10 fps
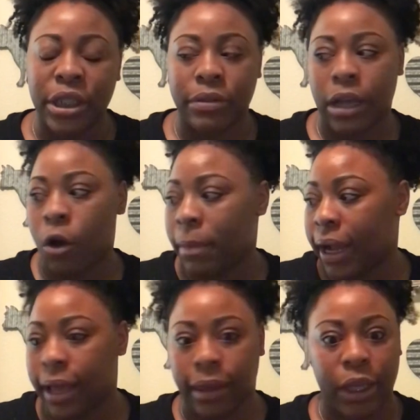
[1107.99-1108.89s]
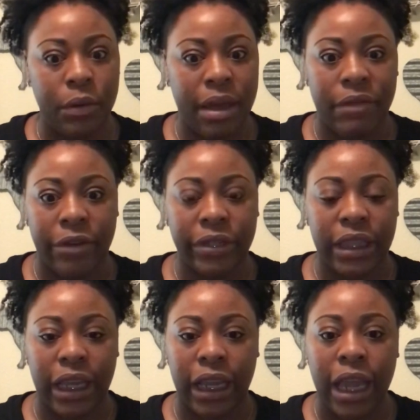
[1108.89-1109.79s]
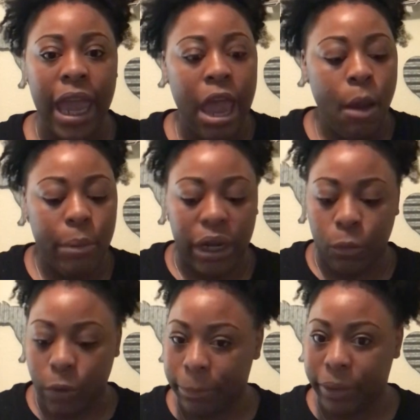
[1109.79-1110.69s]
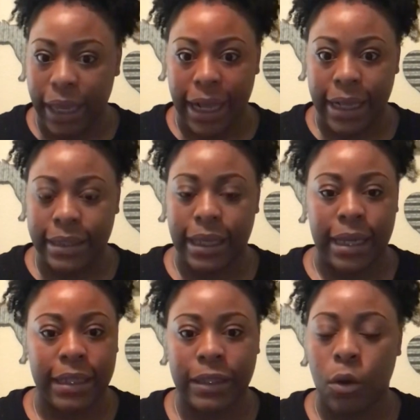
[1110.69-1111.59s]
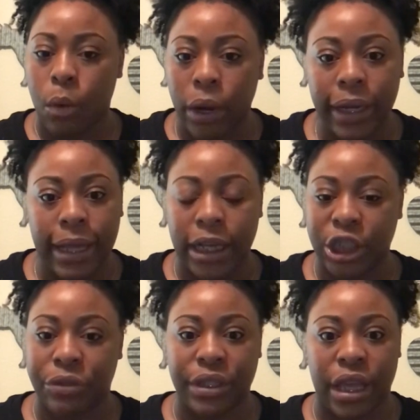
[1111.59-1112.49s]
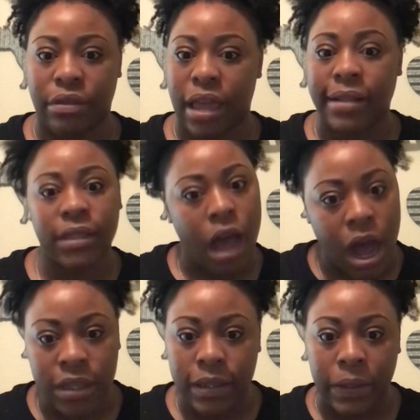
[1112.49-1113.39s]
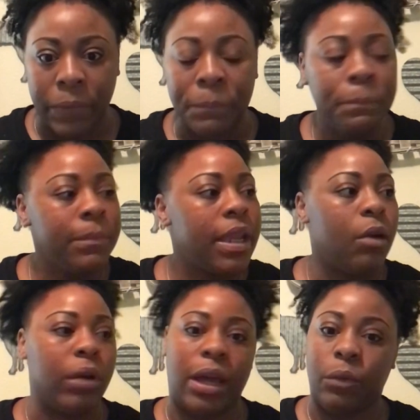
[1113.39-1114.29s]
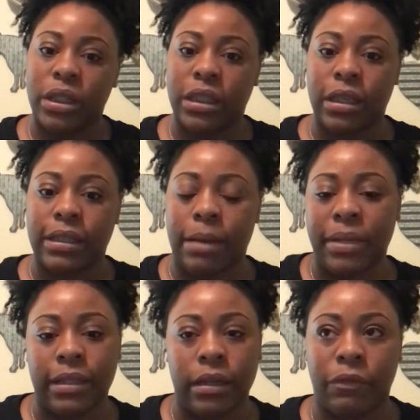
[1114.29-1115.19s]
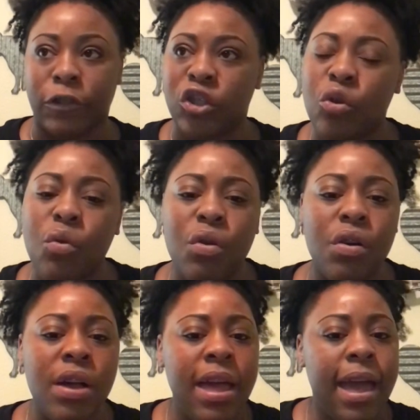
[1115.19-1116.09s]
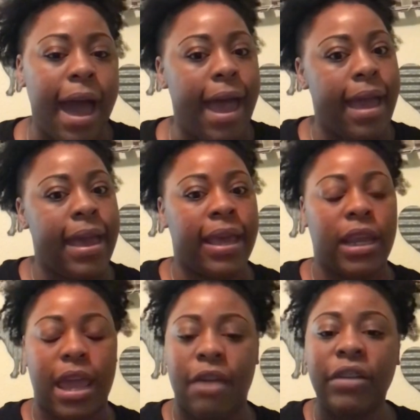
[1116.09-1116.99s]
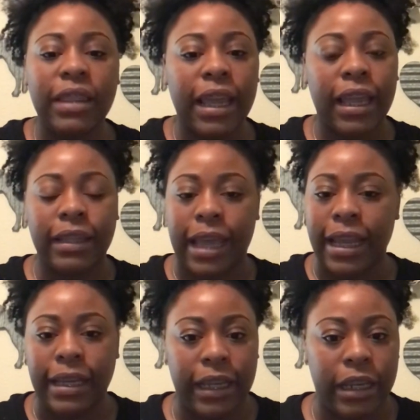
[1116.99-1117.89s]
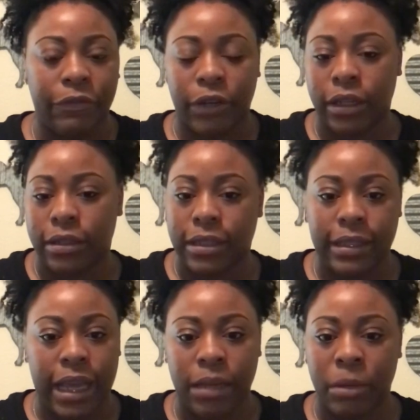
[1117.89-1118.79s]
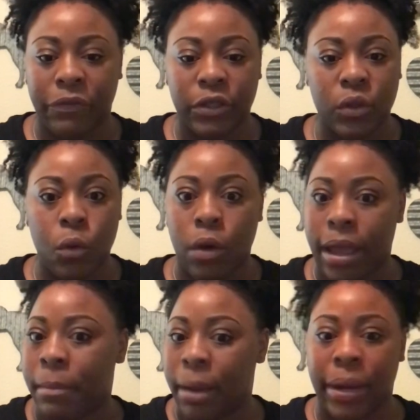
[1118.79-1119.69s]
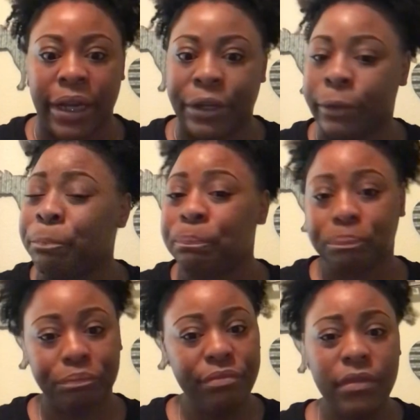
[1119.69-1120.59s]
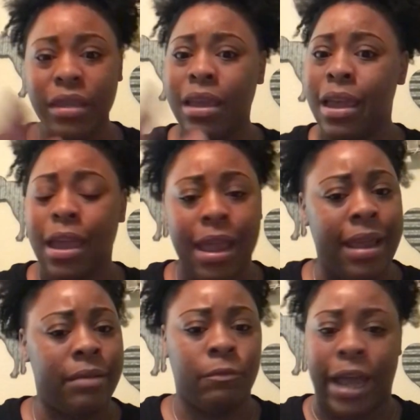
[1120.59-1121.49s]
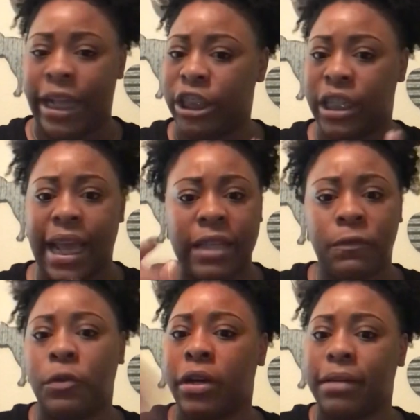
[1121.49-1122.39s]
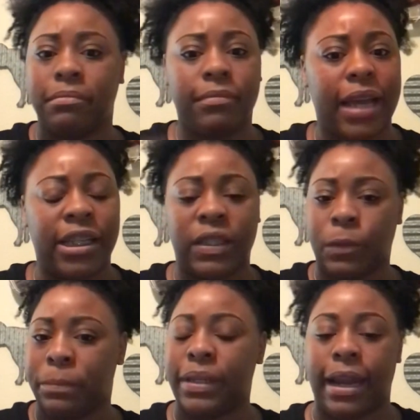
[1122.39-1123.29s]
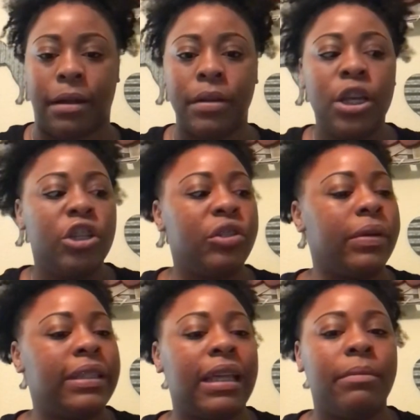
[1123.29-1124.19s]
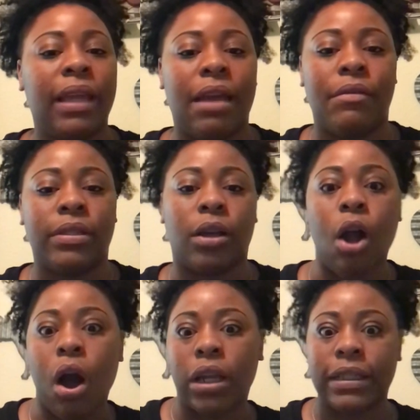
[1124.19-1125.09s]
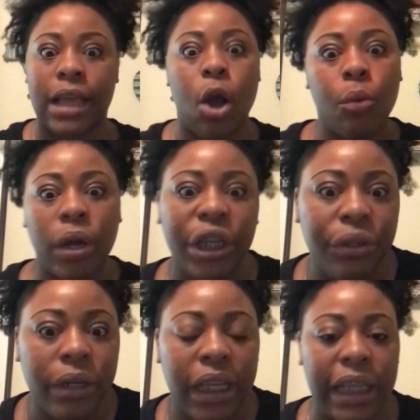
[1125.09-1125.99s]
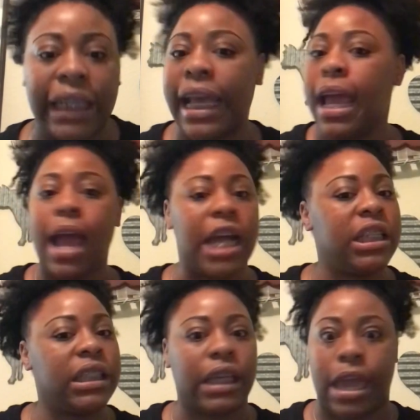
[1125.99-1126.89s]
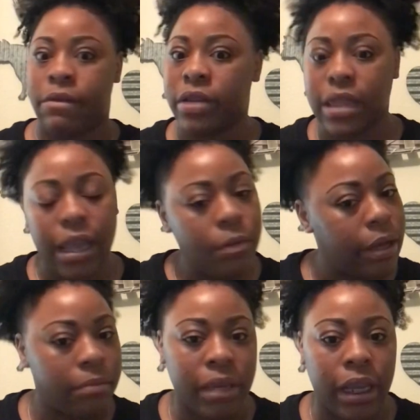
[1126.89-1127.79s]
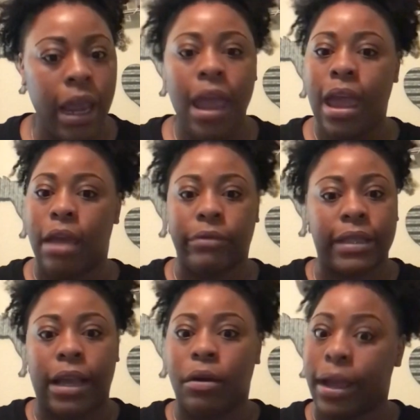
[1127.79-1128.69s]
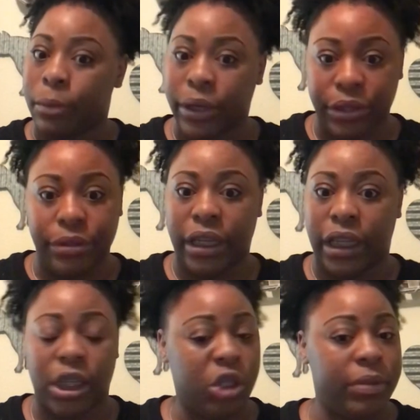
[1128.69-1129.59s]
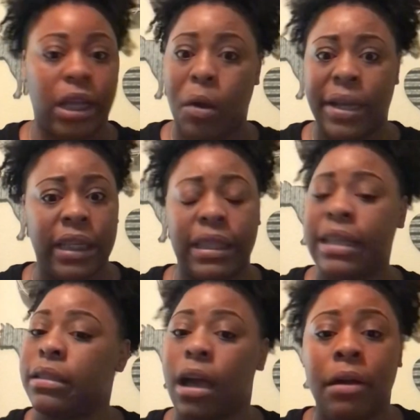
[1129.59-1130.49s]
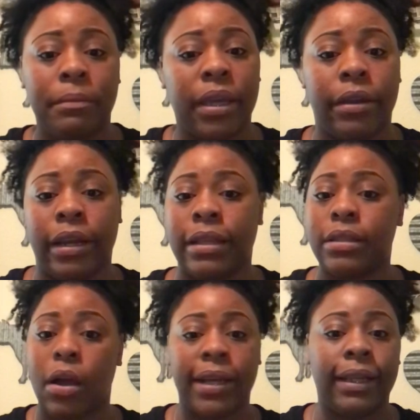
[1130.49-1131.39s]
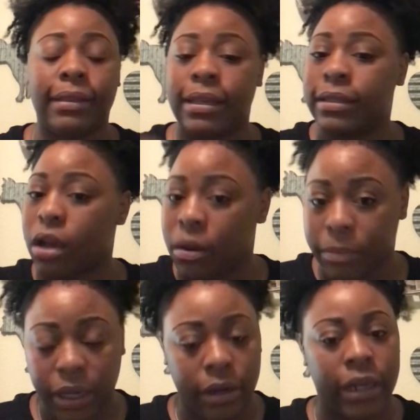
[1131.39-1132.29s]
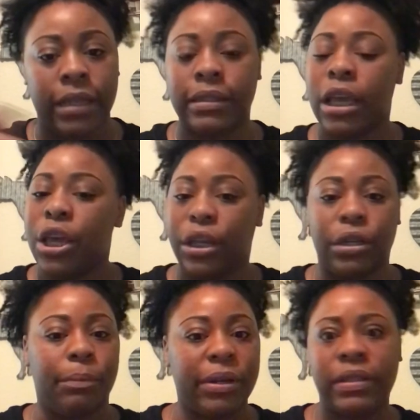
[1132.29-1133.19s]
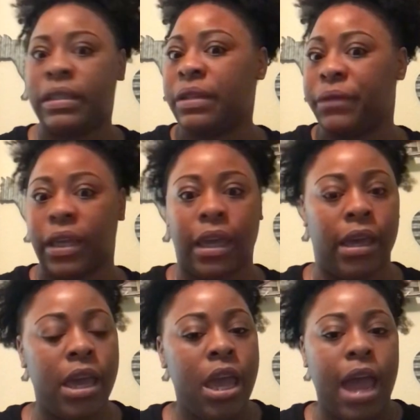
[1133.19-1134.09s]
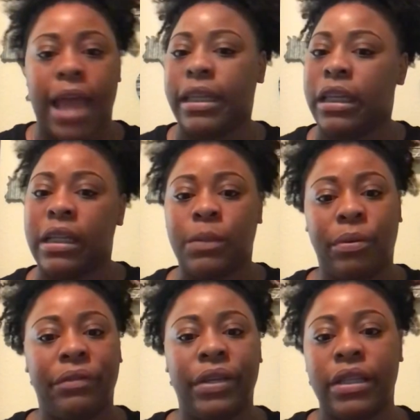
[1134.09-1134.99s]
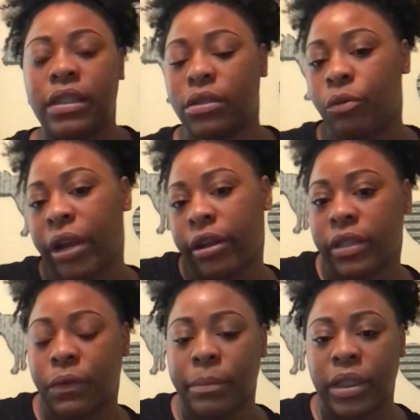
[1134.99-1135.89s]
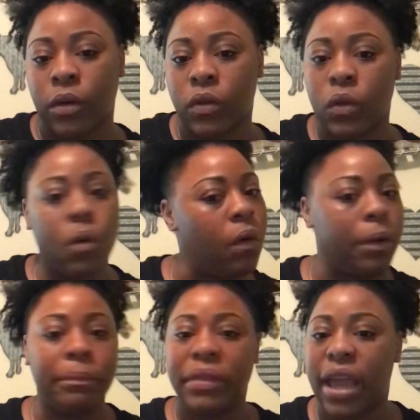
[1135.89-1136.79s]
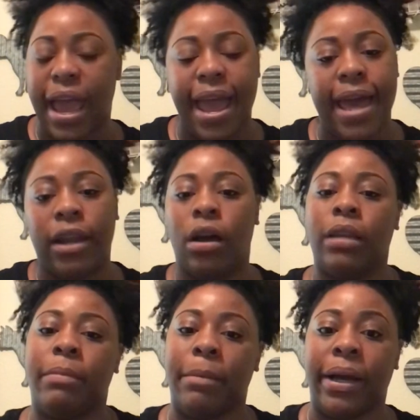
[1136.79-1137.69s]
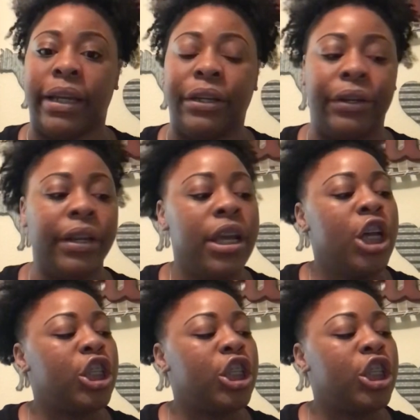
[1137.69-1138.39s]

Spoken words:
She was like, oh my God, like you have everything put in one place and it's so organized. She was like, that's awesome. When I went to sign my son up for school, I had everything that he needed to sign him up for school in my binder. And as she asked for it, I just whipped it out. So instead of me having to call and say, oh, what do you need? I just took everything with me and was like, okay, what do you need? And she was like, oh, I need this. Oh, here it is. I need this. Oh, here it is. You know, birth certificate. I need his previous records from his old school. I had it all in my binder.